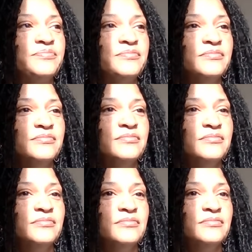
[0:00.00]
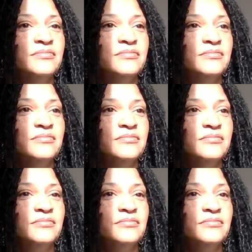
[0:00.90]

(silence)